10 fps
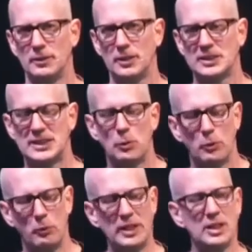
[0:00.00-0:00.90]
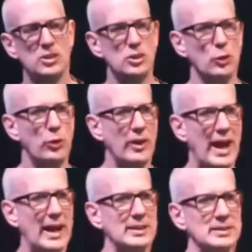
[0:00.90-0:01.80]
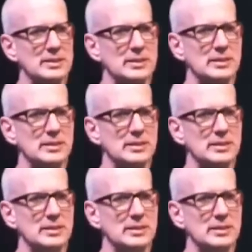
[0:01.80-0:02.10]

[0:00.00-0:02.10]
You see, when we can do that,